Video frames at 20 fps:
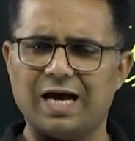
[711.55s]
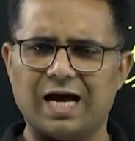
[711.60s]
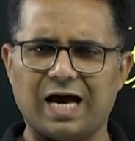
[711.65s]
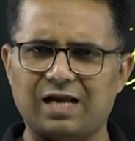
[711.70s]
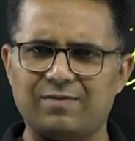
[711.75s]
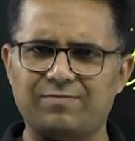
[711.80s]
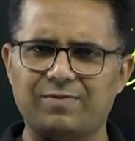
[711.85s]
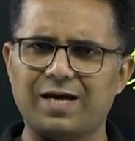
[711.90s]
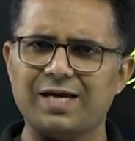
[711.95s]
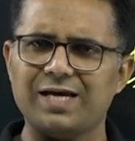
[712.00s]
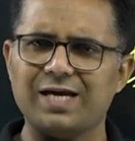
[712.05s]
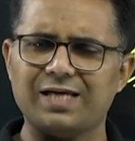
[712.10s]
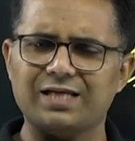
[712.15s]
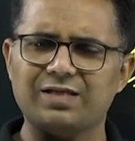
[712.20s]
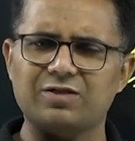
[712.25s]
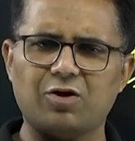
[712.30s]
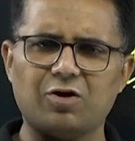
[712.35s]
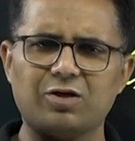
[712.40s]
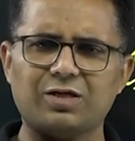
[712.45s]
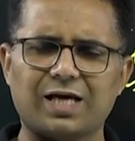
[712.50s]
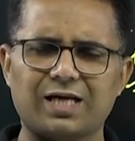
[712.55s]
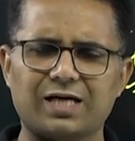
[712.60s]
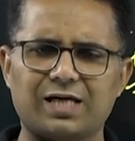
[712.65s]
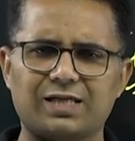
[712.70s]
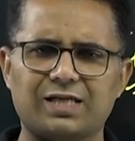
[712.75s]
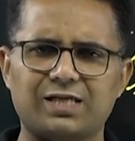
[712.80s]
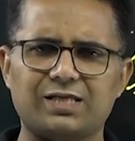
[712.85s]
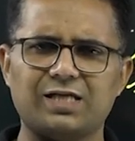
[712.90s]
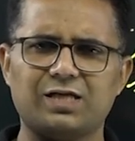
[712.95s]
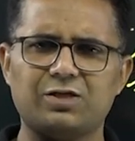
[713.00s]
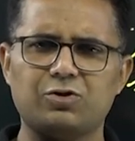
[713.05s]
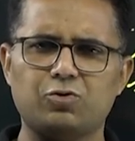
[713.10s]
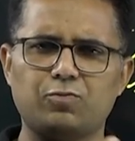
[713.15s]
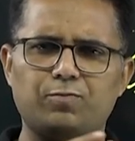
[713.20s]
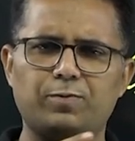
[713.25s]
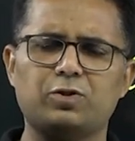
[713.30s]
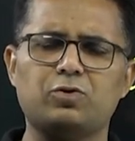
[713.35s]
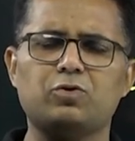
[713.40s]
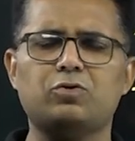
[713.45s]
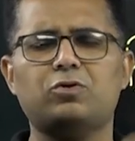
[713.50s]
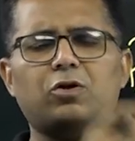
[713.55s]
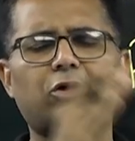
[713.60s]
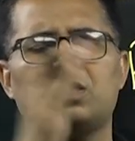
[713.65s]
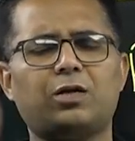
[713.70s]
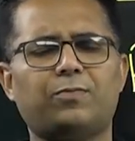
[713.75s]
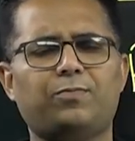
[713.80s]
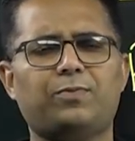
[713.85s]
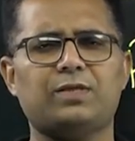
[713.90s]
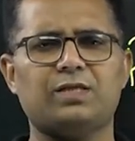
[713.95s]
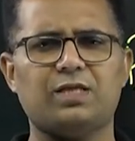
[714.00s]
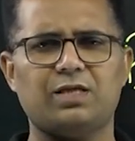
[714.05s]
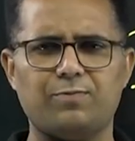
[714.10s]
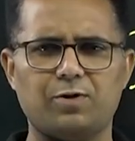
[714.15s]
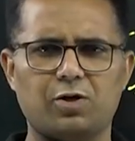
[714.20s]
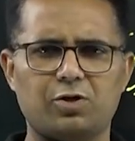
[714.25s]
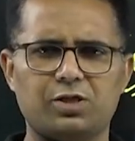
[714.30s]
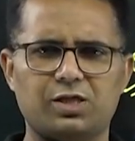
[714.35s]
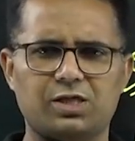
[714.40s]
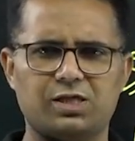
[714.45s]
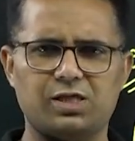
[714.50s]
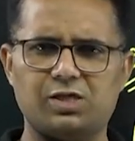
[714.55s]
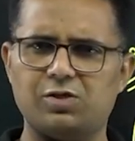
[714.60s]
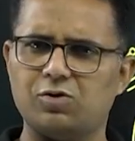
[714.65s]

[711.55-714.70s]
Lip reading: RBI has not targeted that rupees should not depreciate beyond 80.